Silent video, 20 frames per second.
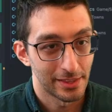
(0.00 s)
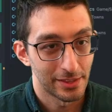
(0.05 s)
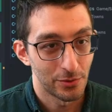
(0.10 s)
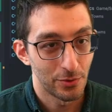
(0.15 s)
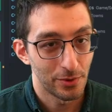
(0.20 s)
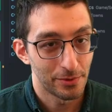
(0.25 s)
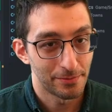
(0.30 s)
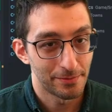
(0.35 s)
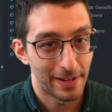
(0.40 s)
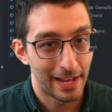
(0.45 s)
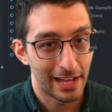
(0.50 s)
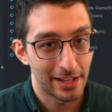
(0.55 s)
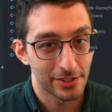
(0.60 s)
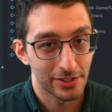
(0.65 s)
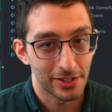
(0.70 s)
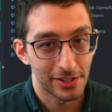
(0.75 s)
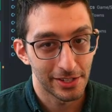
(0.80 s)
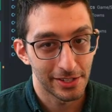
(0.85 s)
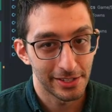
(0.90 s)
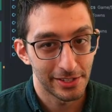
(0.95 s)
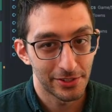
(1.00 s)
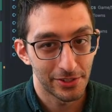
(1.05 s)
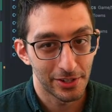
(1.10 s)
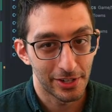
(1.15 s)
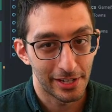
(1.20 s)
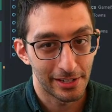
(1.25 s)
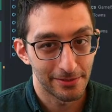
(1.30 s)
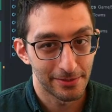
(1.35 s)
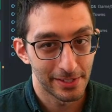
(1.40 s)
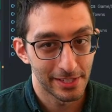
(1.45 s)
You have alcohol at your
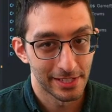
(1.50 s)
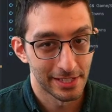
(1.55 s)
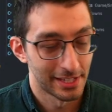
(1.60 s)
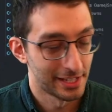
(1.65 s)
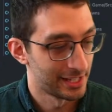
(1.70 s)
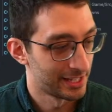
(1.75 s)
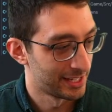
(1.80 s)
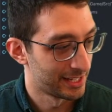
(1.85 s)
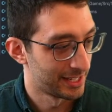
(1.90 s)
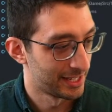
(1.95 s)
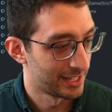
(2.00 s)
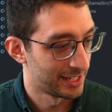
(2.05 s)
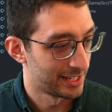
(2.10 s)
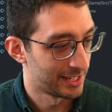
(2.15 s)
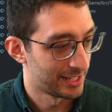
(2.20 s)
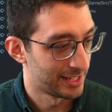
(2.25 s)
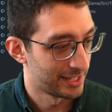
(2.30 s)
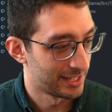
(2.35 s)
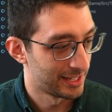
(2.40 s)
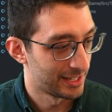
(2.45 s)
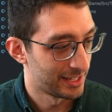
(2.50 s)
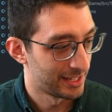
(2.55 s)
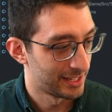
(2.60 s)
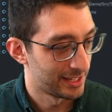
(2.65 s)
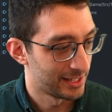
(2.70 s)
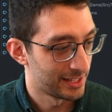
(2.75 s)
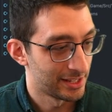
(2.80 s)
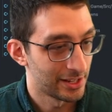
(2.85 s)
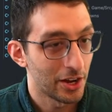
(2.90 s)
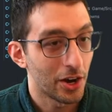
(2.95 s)
office?
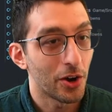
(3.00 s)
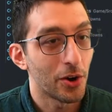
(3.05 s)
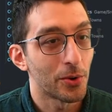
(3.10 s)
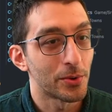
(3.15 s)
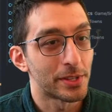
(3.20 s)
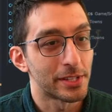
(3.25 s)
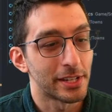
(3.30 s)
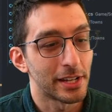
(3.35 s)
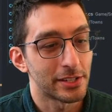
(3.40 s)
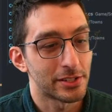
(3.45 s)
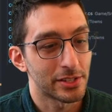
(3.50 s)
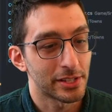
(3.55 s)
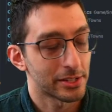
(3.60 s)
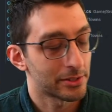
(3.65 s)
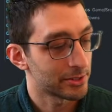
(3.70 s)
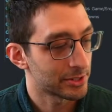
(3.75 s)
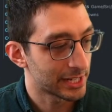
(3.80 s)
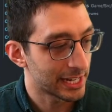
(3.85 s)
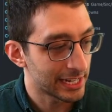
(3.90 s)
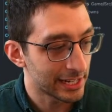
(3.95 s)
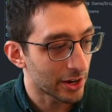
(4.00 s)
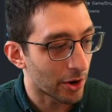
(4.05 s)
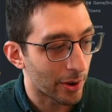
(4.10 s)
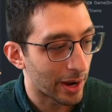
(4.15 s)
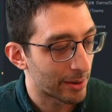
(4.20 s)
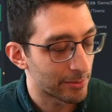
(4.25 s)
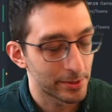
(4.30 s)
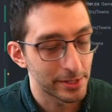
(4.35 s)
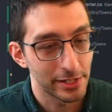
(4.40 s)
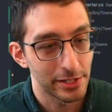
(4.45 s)
Oh, the Dutch licorice candy? Oh, I
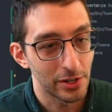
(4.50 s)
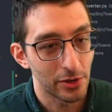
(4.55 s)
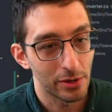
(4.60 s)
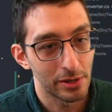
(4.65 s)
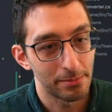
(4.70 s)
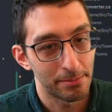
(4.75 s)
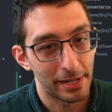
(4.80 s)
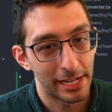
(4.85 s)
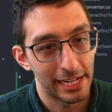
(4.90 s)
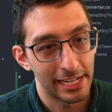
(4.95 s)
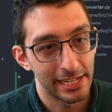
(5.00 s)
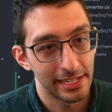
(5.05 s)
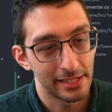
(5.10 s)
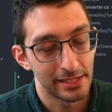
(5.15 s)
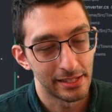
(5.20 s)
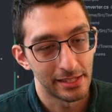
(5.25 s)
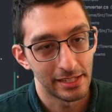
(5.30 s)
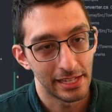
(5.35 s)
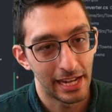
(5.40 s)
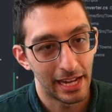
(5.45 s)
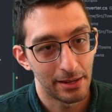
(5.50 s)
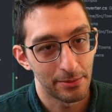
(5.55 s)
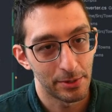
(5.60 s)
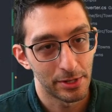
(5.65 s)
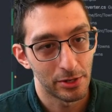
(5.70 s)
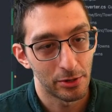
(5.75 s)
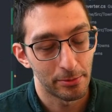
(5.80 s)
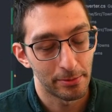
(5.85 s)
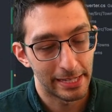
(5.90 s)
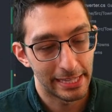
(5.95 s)
wouldn't know it by, yeah, I wouldn't
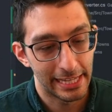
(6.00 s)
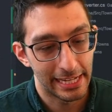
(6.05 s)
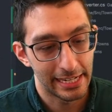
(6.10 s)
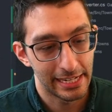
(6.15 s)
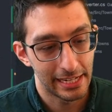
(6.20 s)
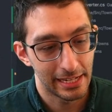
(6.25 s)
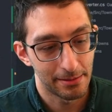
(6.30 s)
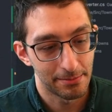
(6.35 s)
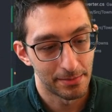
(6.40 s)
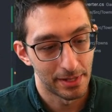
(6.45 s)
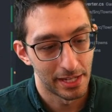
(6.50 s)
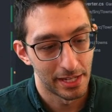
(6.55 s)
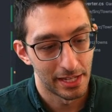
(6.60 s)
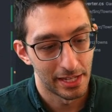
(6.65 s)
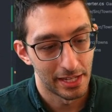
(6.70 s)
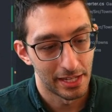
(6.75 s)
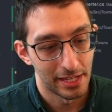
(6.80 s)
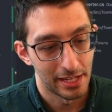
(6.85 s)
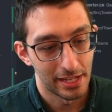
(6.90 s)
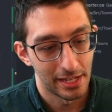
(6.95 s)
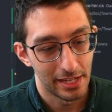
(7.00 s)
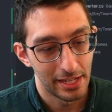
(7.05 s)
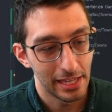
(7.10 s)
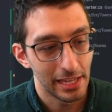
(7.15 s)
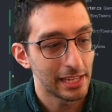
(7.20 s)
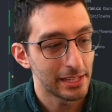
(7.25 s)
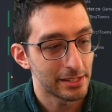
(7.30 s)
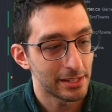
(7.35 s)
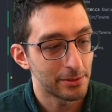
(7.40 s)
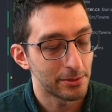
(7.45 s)
know it by that name.
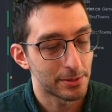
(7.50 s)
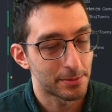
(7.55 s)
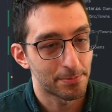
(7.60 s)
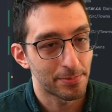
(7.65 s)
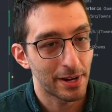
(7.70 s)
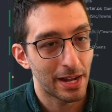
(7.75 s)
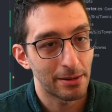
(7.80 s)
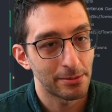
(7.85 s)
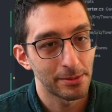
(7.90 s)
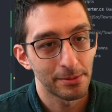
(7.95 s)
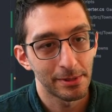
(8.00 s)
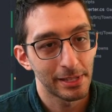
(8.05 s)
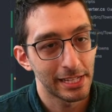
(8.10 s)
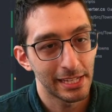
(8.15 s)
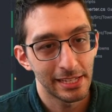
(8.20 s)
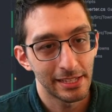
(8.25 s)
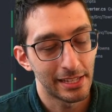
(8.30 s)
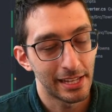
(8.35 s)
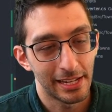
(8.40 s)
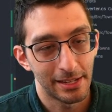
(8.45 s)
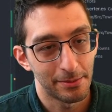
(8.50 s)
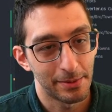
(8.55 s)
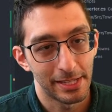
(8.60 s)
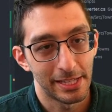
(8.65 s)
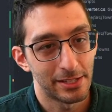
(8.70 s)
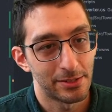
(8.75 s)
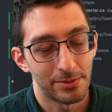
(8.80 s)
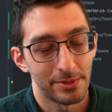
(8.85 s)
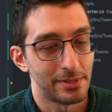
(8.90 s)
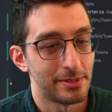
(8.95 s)
It was probably, anyway,
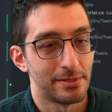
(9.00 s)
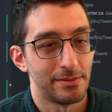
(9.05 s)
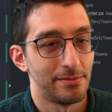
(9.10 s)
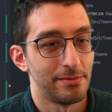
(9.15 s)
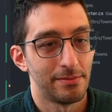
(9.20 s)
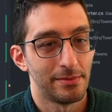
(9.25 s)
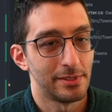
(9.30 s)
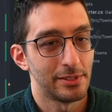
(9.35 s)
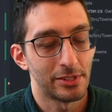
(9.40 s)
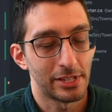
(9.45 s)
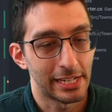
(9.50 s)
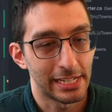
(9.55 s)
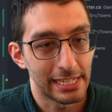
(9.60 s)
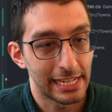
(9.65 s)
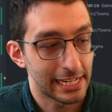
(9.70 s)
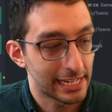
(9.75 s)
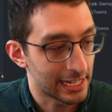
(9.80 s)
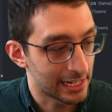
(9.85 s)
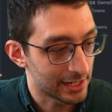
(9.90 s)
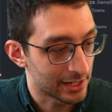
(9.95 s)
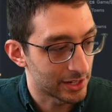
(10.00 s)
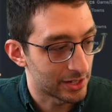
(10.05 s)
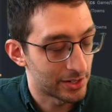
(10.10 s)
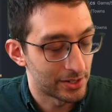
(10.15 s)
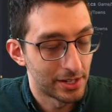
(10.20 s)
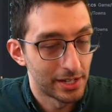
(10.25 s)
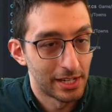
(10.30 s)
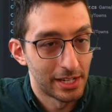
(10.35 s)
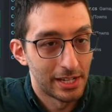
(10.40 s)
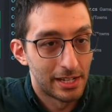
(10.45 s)
it's like a decade ago,
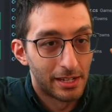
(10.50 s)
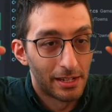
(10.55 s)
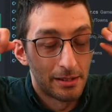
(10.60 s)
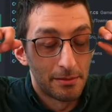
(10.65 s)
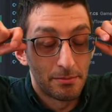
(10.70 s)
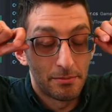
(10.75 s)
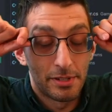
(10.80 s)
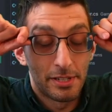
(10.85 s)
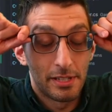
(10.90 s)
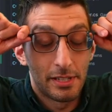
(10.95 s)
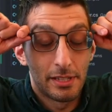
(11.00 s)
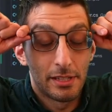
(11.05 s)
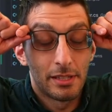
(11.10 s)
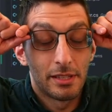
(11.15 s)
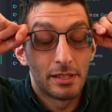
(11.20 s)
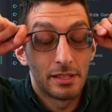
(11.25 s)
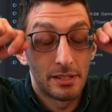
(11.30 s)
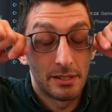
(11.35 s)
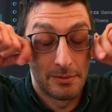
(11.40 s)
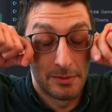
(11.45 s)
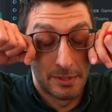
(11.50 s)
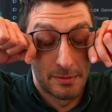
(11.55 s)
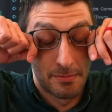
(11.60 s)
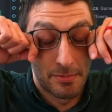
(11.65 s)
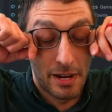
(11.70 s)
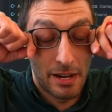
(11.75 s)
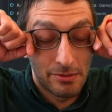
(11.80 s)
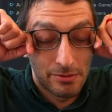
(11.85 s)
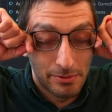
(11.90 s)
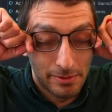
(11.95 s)
but it was
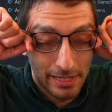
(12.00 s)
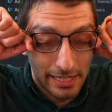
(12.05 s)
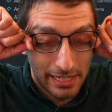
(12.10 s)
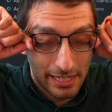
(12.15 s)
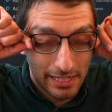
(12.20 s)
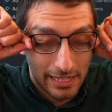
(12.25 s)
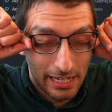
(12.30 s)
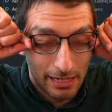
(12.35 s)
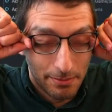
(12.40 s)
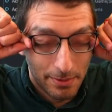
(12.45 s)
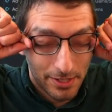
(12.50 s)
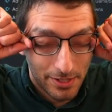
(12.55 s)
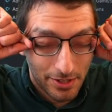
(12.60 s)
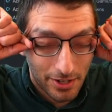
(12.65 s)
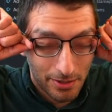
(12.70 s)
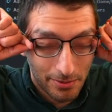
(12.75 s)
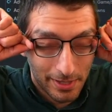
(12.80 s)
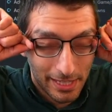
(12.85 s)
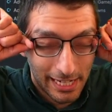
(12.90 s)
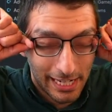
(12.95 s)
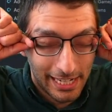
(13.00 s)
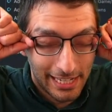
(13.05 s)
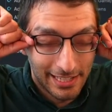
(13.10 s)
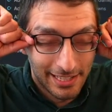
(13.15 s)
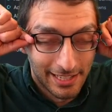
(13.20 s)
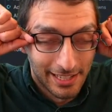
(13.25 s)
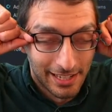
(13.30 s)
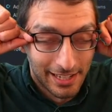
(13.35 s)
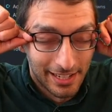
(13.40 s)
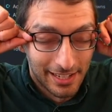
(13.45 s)
probably a name that started with an S